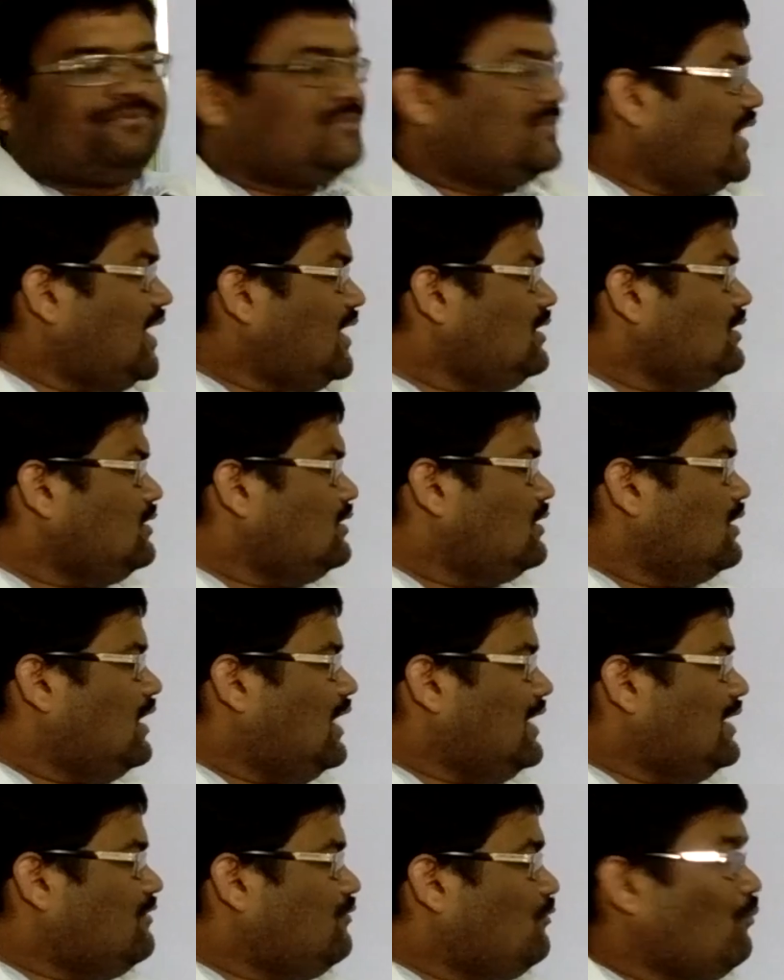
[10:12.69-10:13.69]
Then
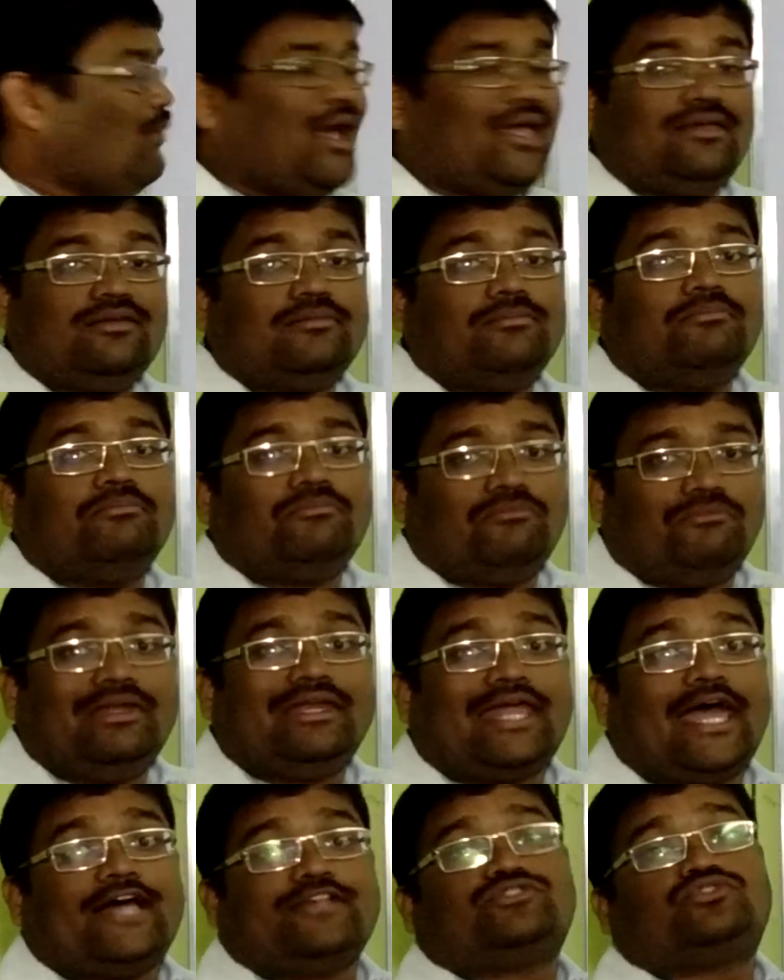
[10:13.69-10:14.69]
why?
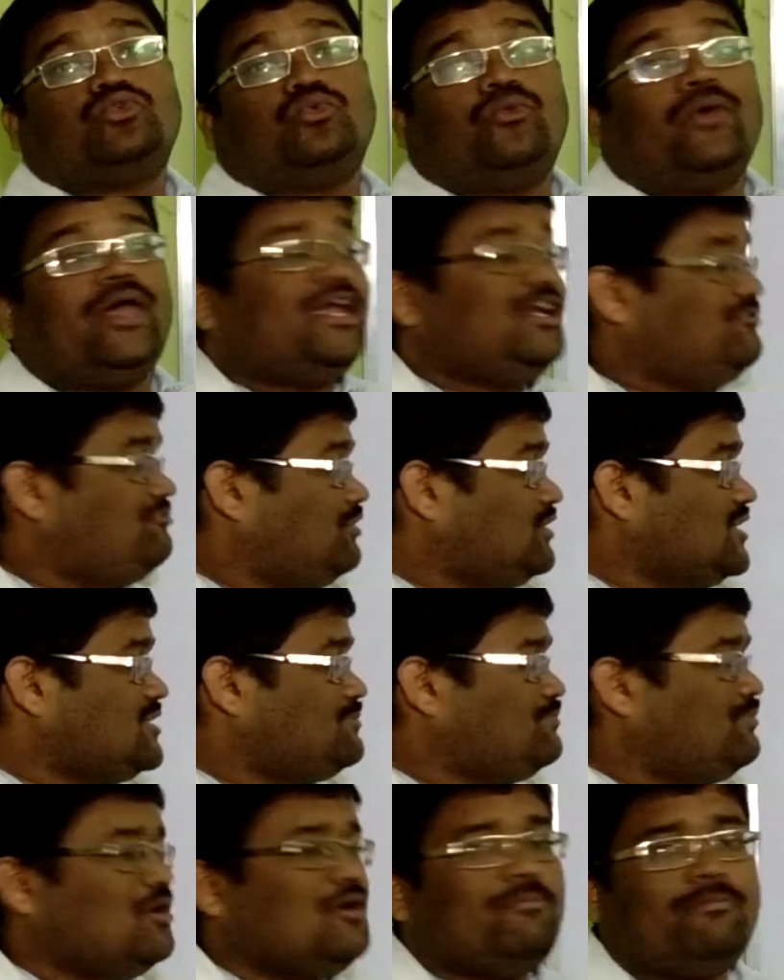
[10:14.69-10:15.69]
It has to wait for the
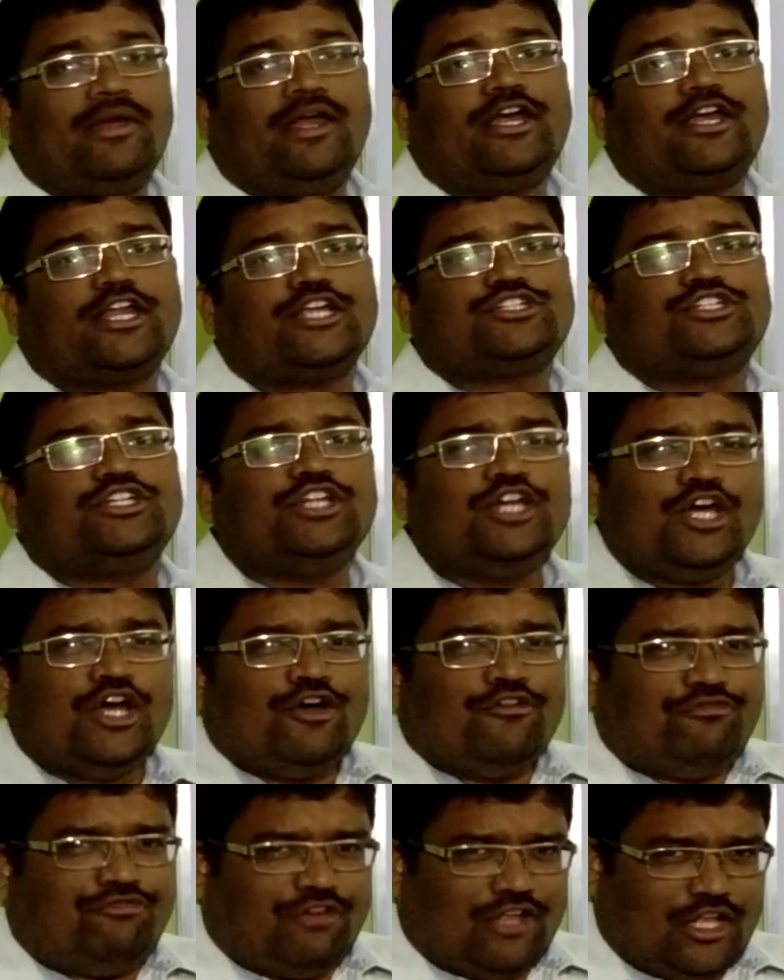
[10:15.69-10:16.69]
sperm penetration
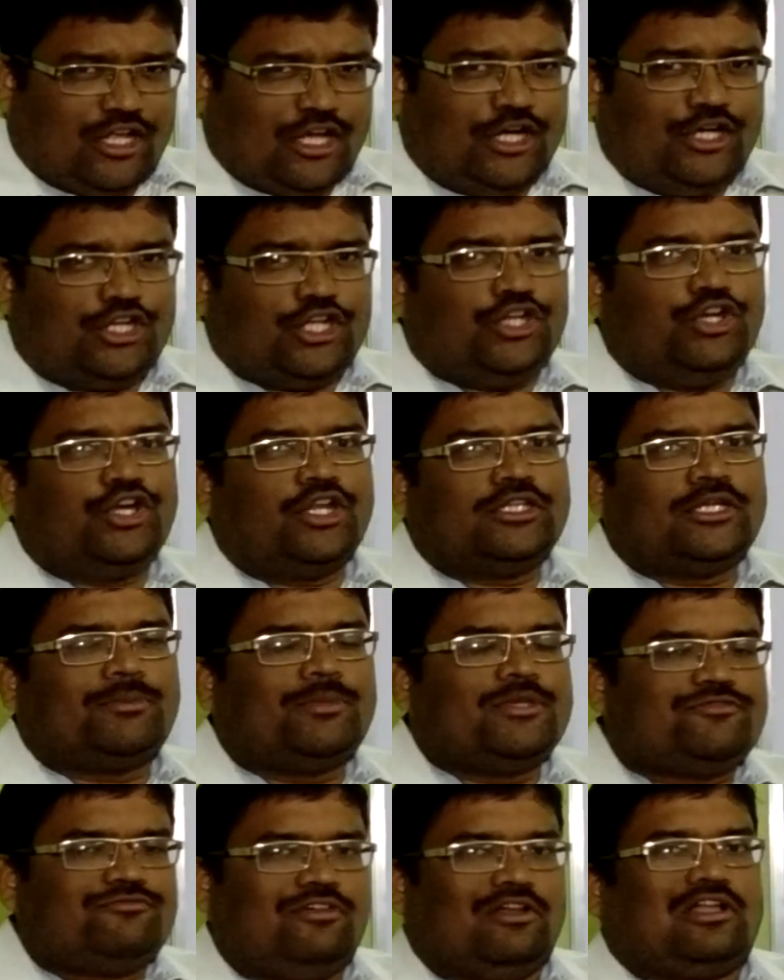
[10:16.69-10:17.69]
for continuity. That
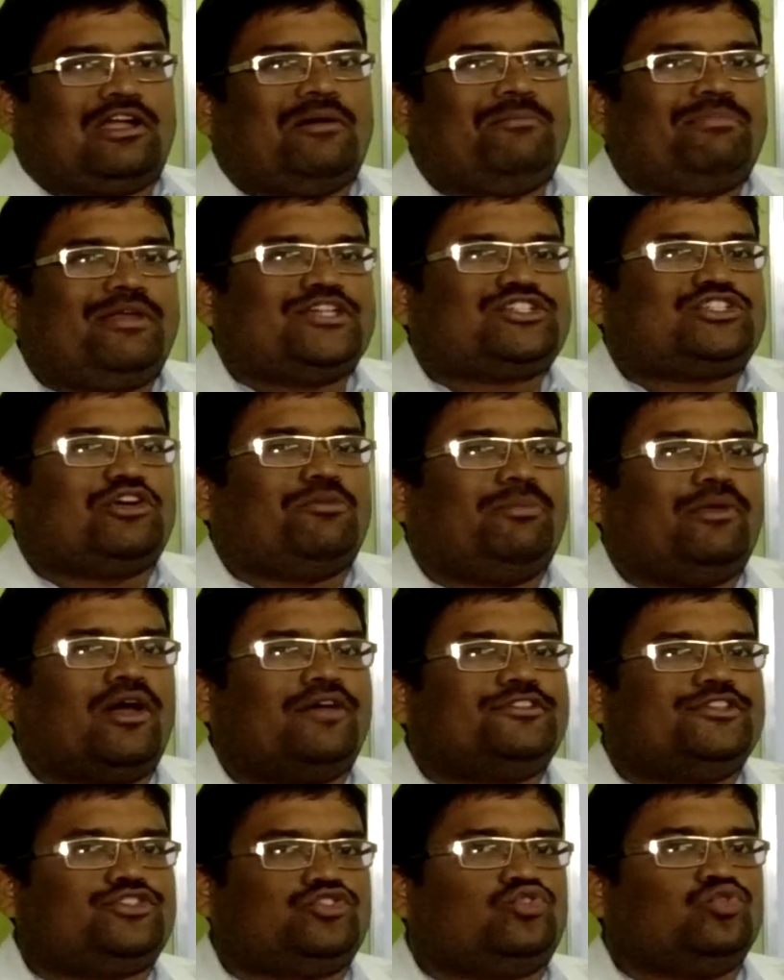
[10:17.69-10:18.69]
means for completion of
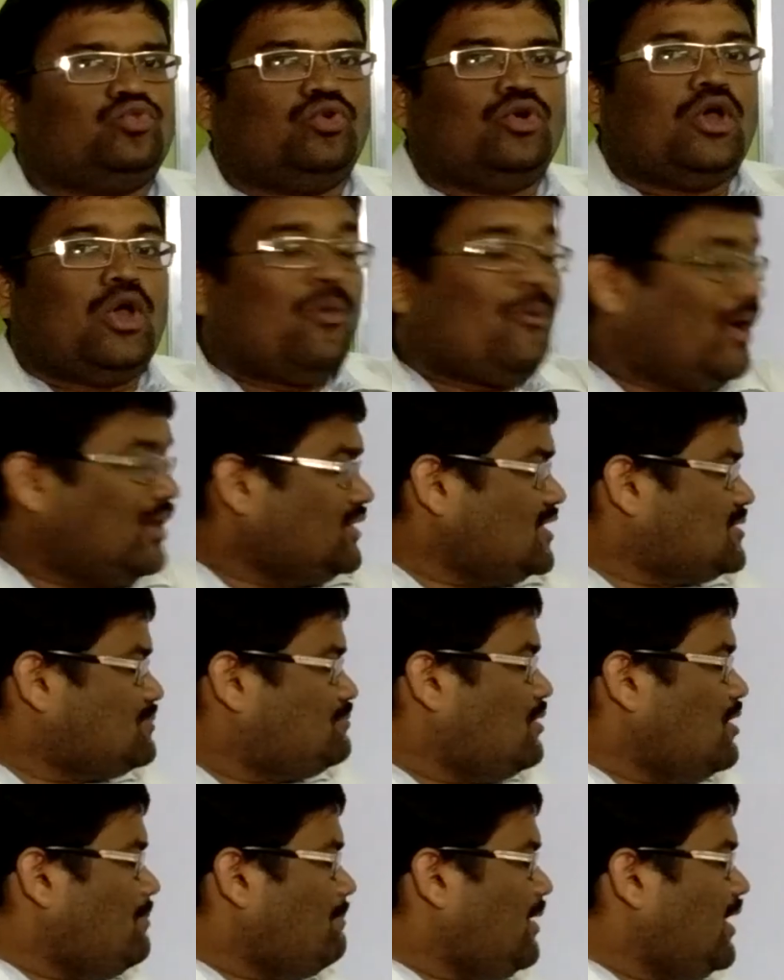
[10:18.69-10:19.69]
meiosis 2. When the
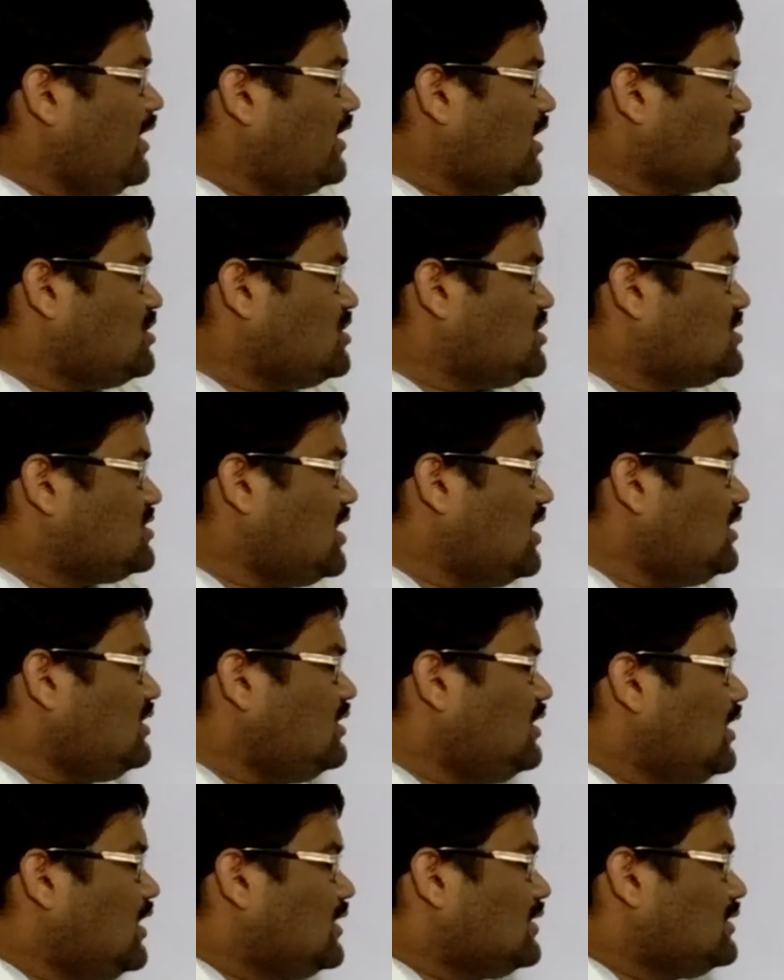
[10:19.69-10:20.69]
sperm penetration is
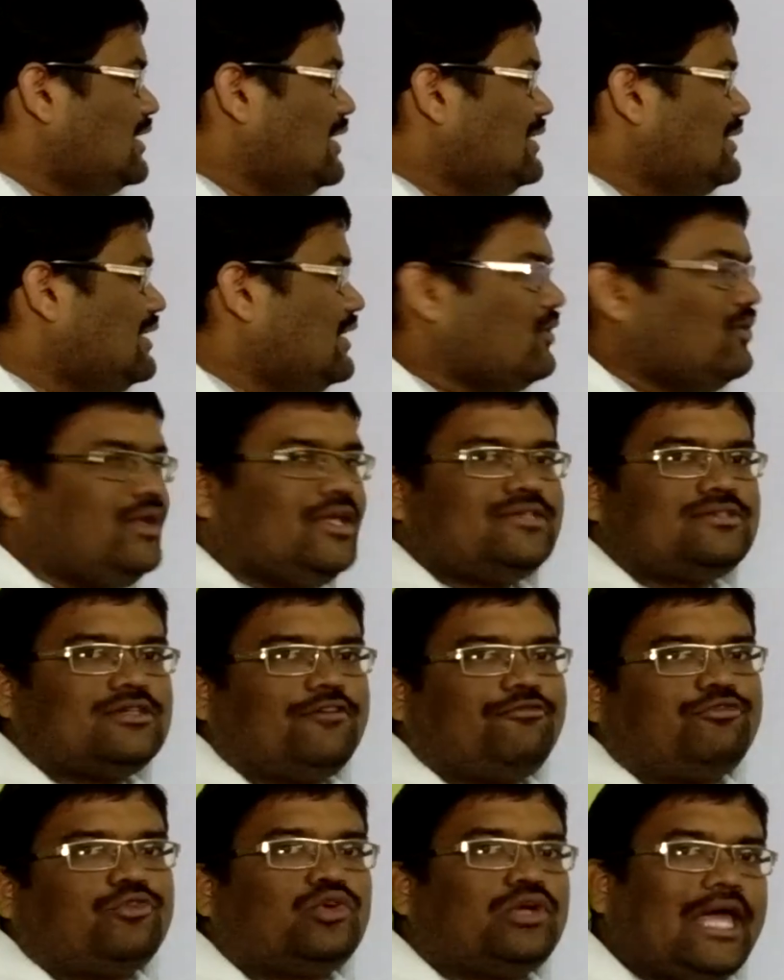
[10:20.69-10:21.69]
done, then the release
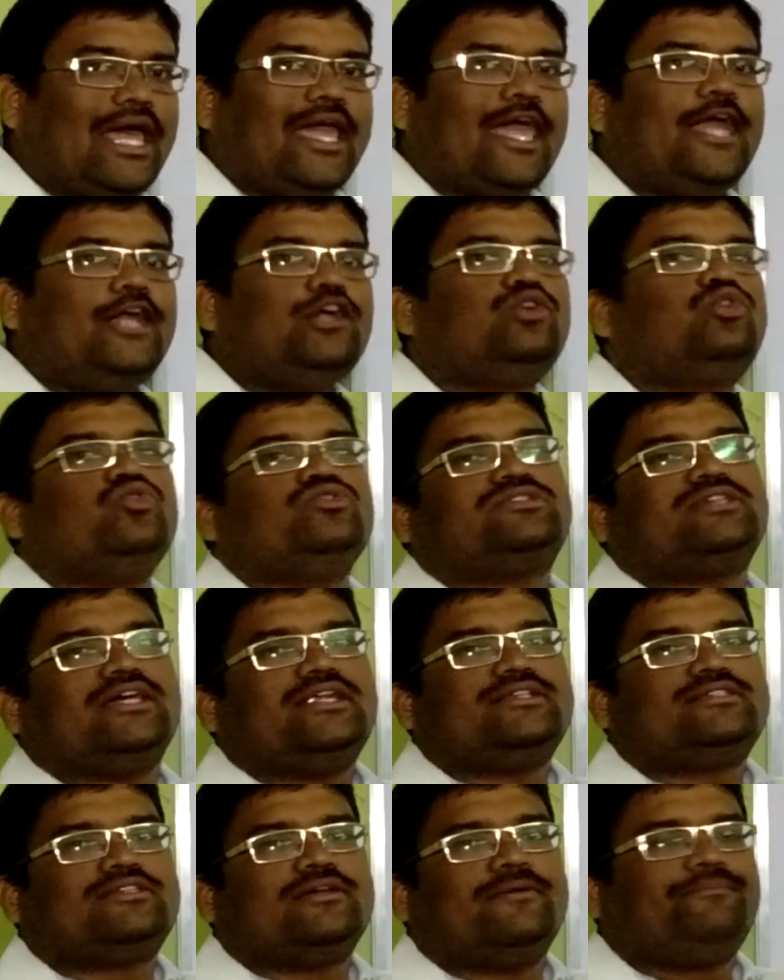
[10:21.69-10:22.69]
of again two
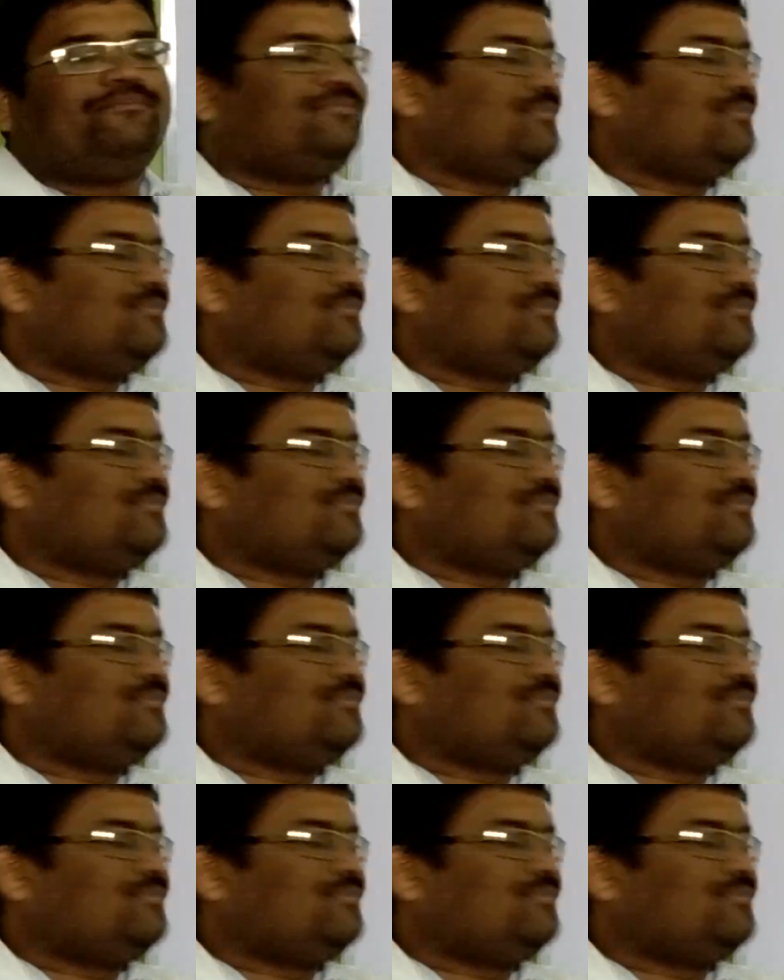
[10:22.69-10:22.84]
cells.